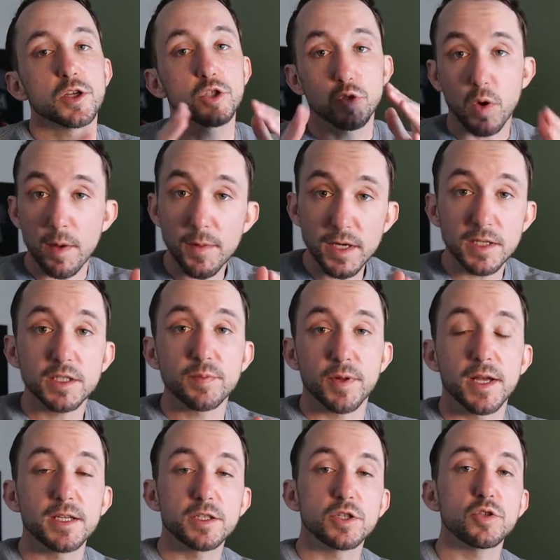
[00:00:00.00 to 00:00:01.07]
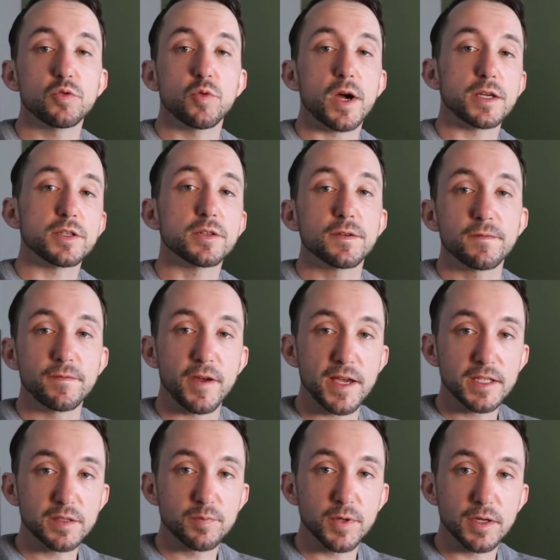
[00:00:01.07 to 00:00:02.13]
So I'm going to explain to you why your
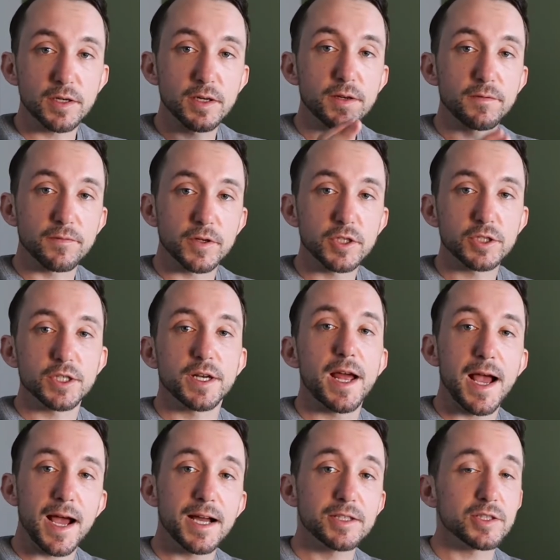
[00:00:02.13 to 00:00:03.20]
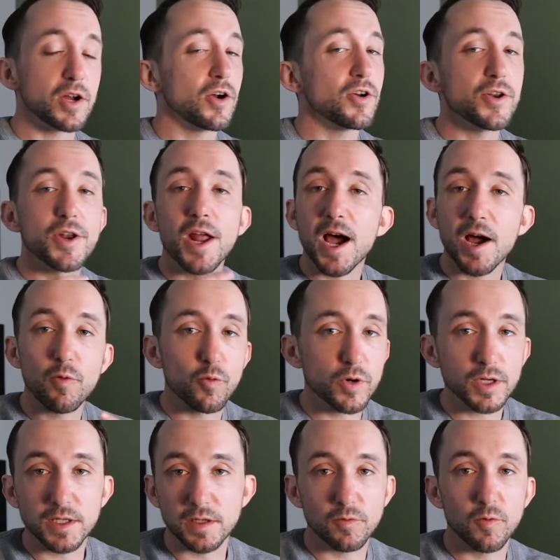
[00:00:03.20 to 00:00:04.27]
Facebook conversion ads are not
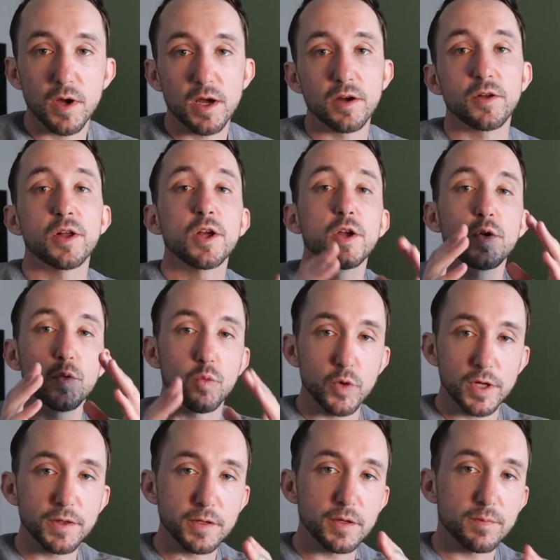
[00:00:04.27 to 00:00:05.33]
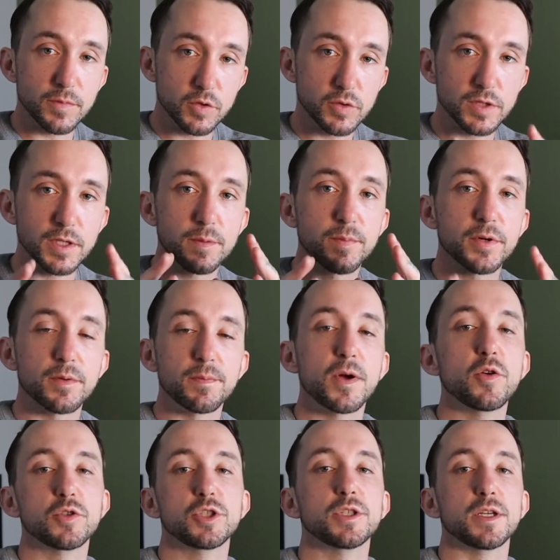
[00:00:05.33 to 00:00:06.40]
working well with your music
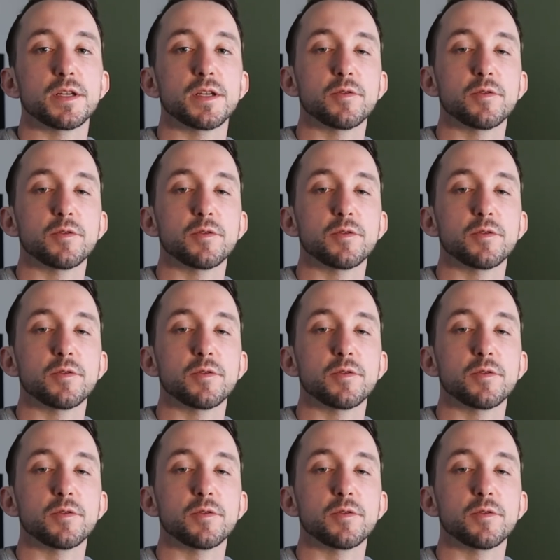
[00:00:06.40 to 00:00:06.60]
promotion.